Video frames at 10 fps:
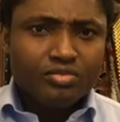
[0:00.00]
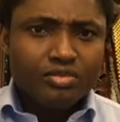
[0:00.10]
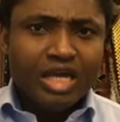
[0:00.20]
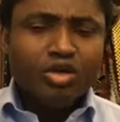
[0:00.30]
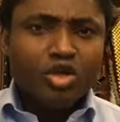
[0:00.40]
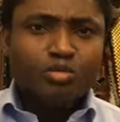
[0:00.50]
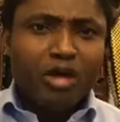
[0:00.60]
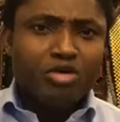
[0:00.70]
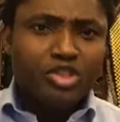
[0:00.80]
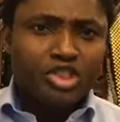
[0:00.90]
and not
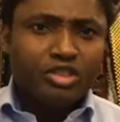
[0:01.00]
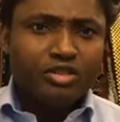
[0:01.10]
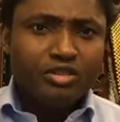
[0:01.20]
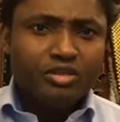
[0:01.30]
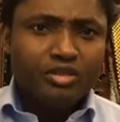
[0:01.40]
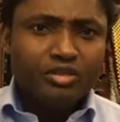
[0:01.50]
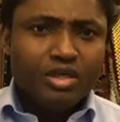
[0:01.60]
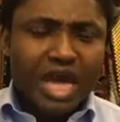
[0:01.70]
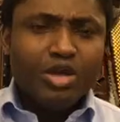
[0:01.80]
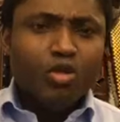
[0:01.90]
Bauchi
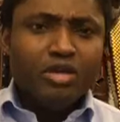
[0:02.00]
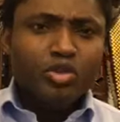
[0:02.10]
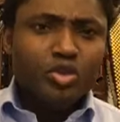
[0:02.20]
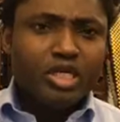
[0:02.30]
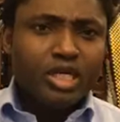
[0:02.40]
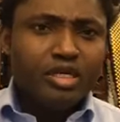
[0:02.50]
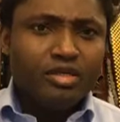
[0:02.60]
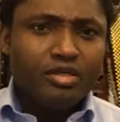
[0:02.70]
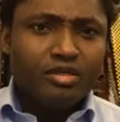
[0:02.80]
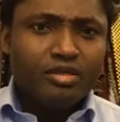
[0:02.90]
and not Maiduguri
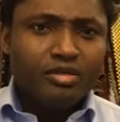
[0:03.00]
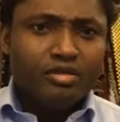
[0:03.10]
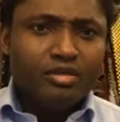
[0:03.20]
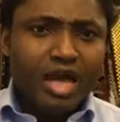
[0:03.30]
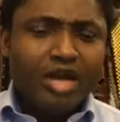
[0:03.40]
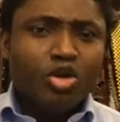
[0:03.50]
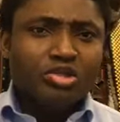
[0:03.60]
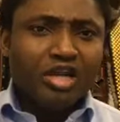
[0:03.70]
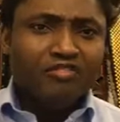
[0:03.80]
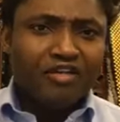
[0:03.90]
and not
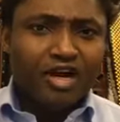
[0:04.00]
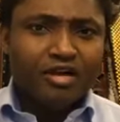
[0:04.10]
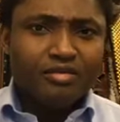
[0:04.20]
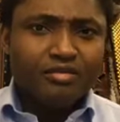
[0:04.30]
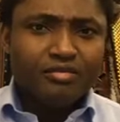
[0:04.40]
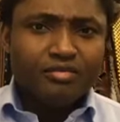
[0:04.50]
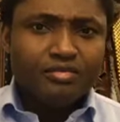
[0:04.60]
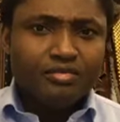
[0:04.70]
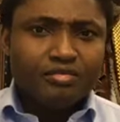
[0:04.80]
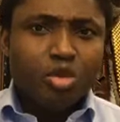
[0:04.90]
Zamfara,
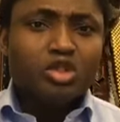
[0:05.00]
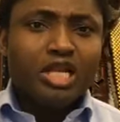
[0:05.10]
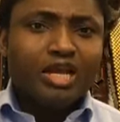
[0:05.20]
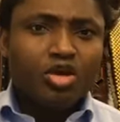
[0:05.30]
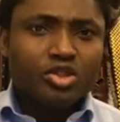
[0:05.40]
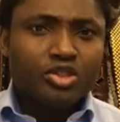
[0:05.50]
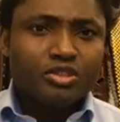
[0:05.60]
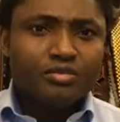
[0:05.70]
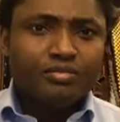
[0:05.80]
but Lagos.